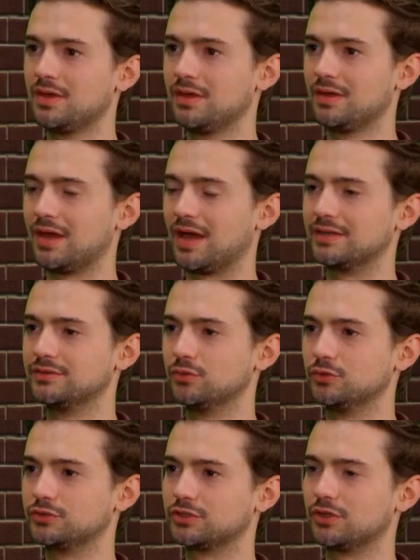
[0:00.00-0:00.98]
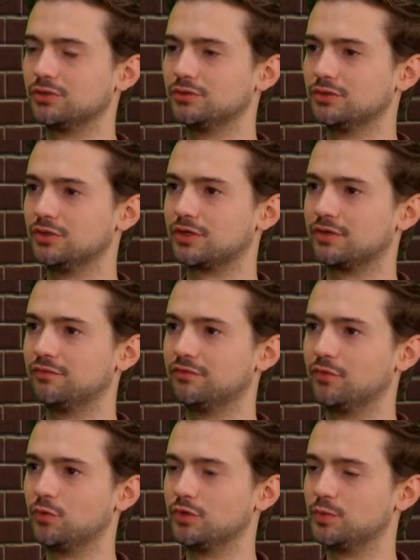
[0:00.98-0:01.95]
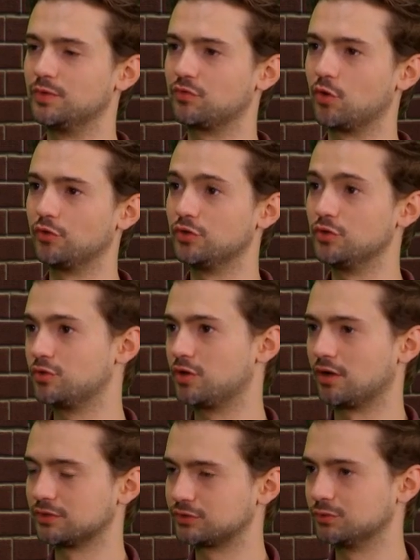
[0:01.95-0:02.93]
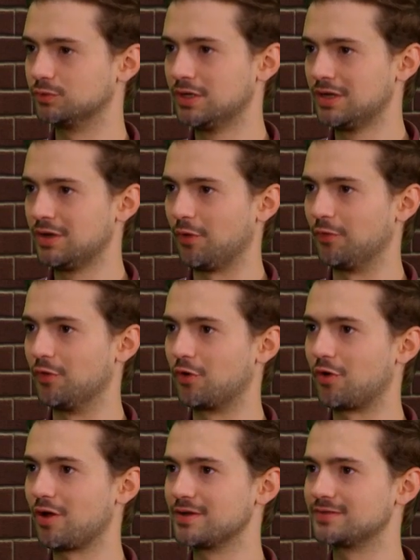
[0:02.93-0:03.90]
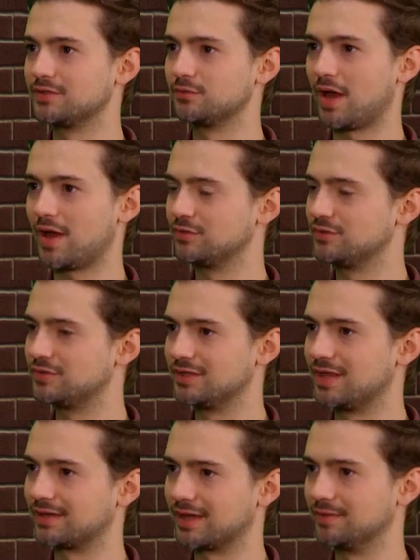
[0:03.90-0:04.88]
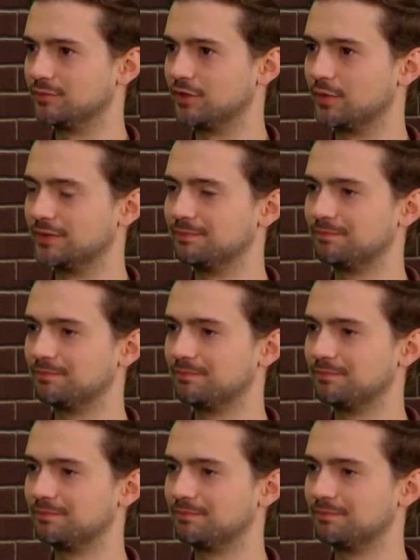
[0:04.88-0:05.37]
And also looking forward, we've got Newcastle on the horizon. How do you see that game going?